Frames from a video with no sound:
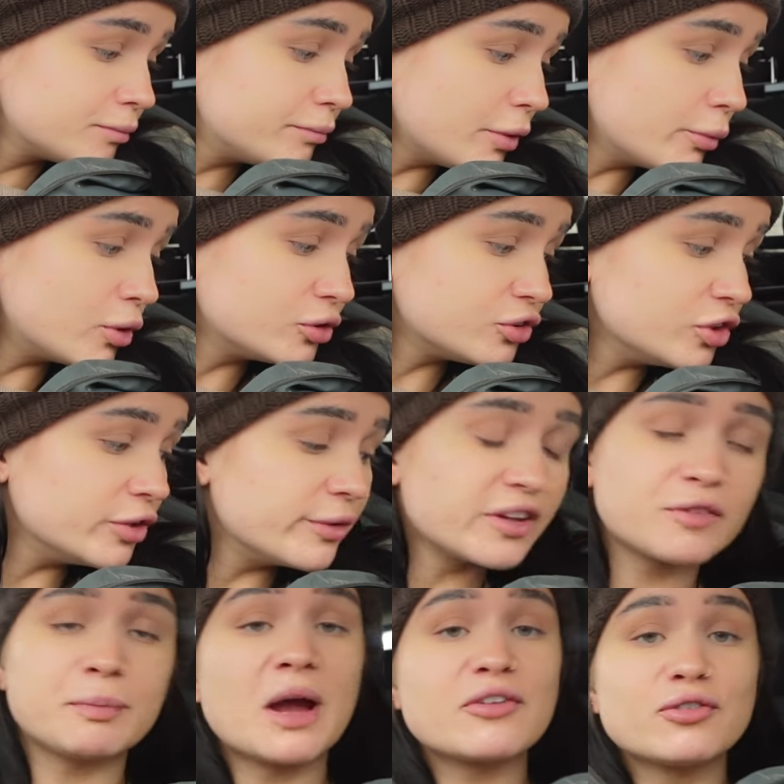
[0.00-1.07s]
But what do you
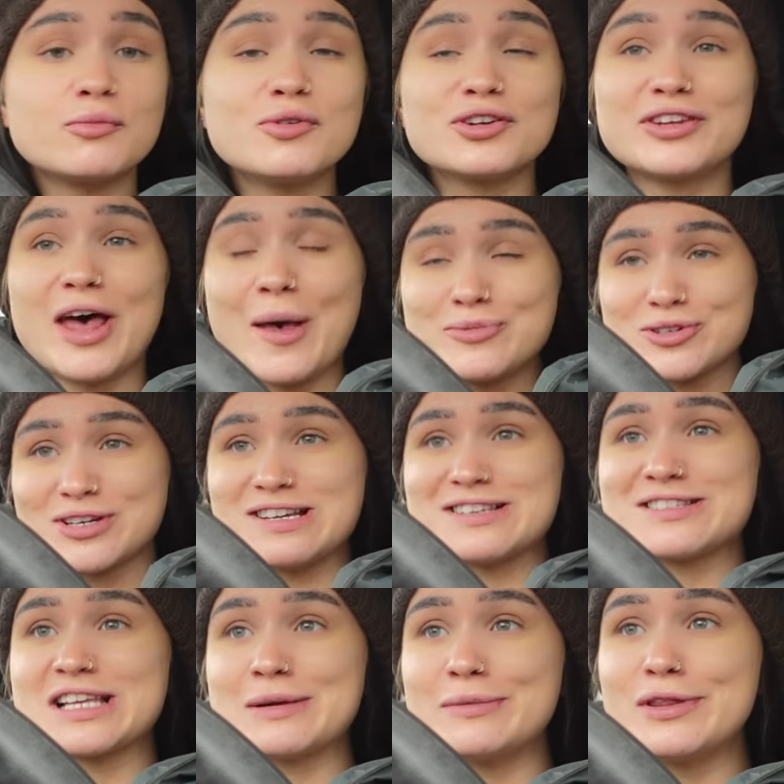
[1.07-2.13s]
expect from receptionists?
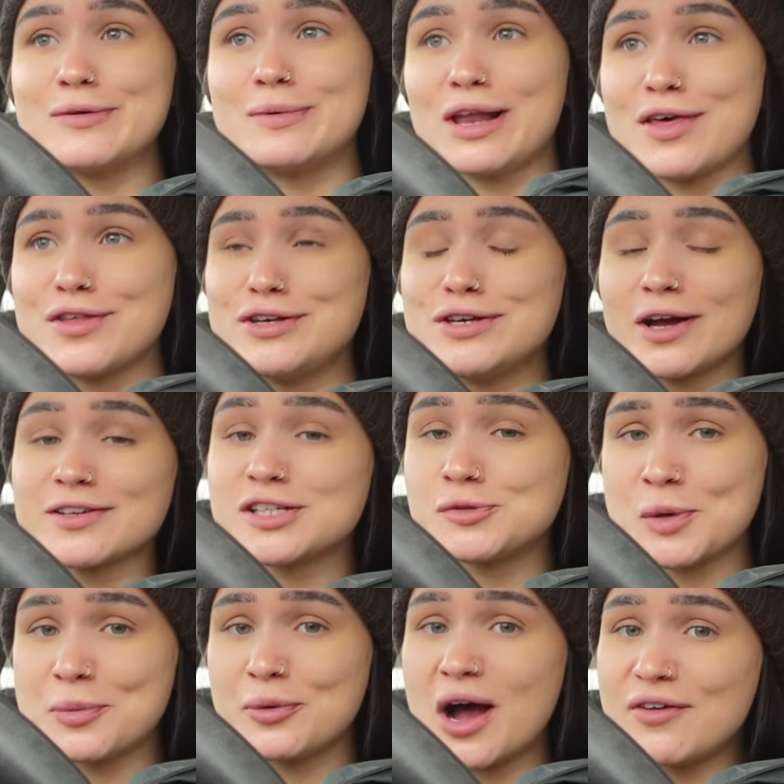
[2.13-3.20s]
Some of them are like the
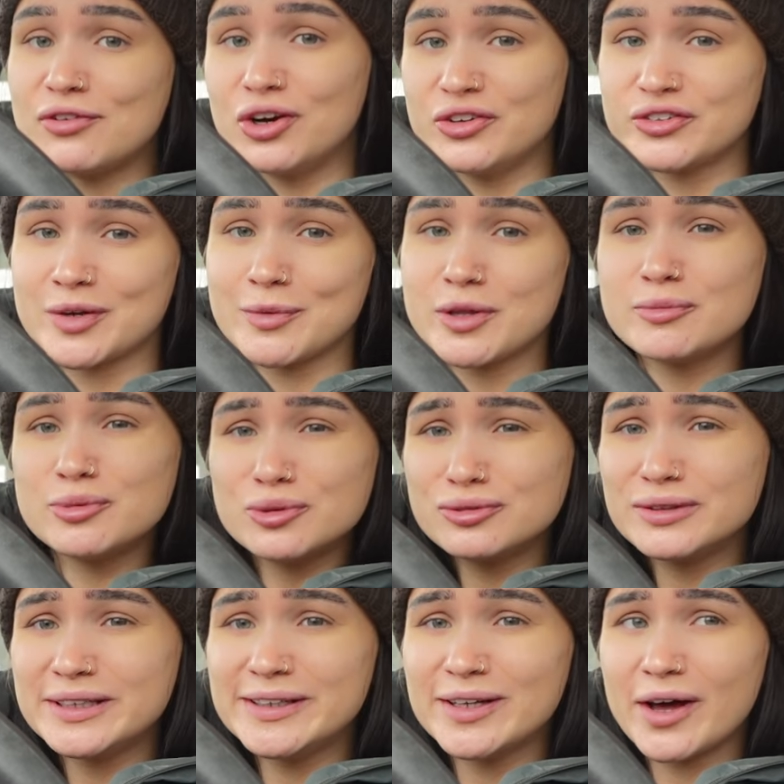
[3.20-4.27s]
nicest people ever and some of them are
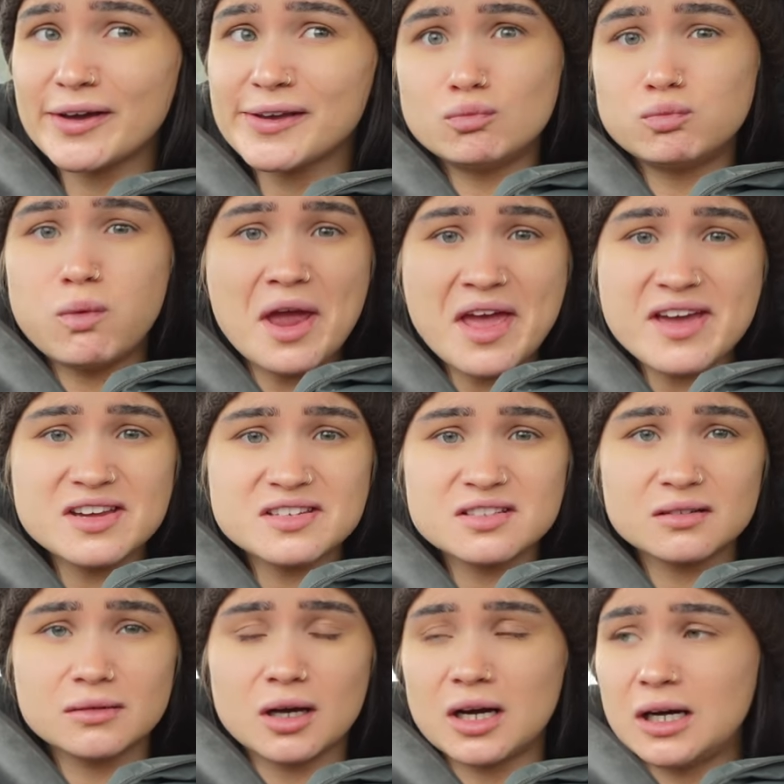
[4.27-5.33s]
really like weird.
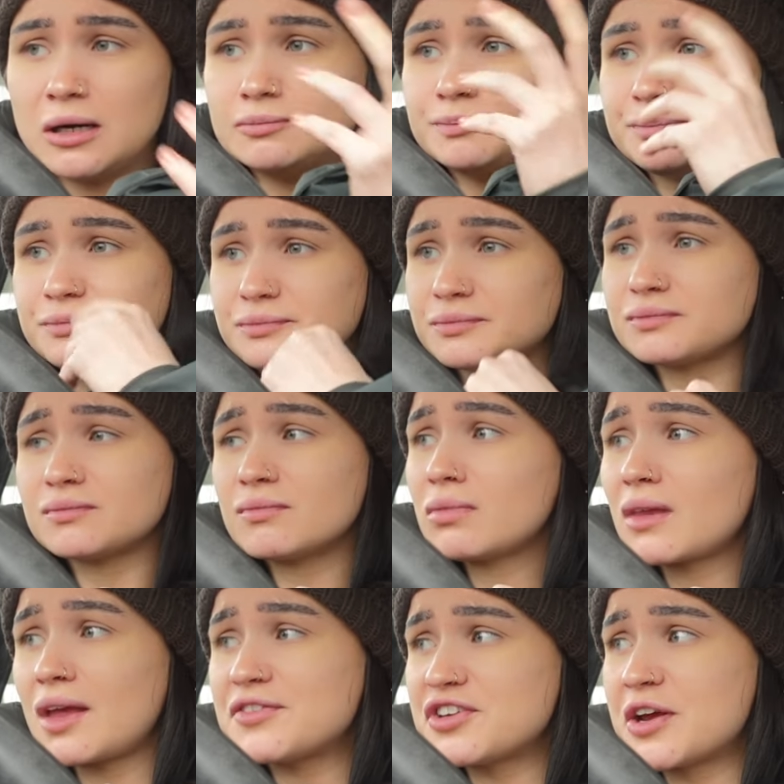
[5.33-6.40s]

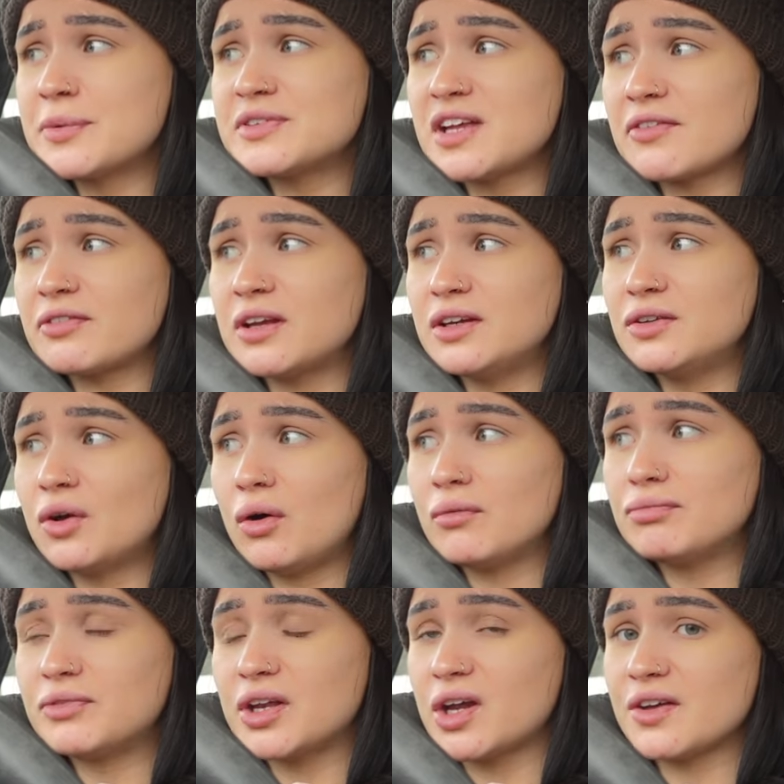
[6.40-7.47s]
She was definitely
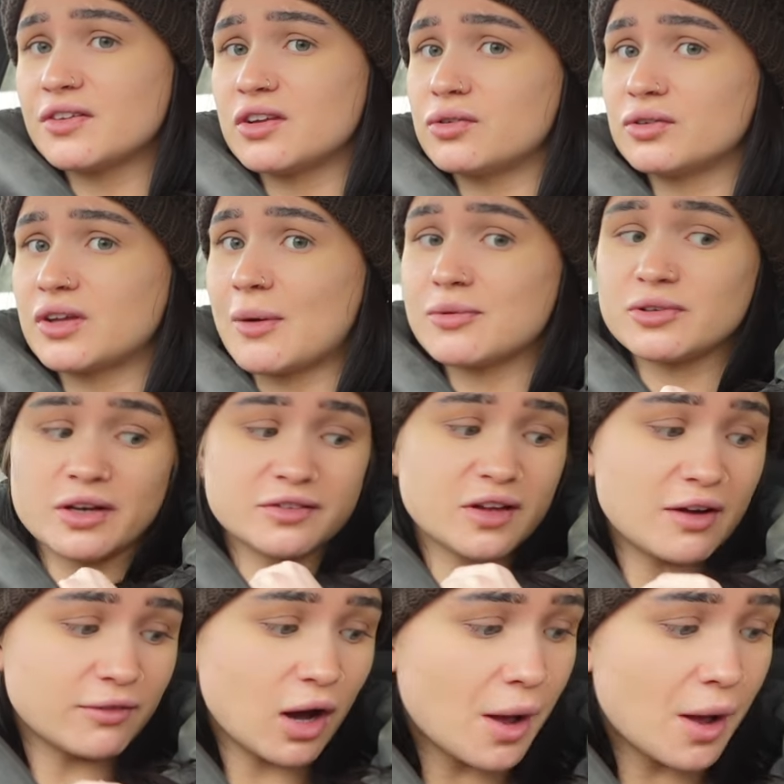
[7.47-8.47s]
not the nicest receptionist ever.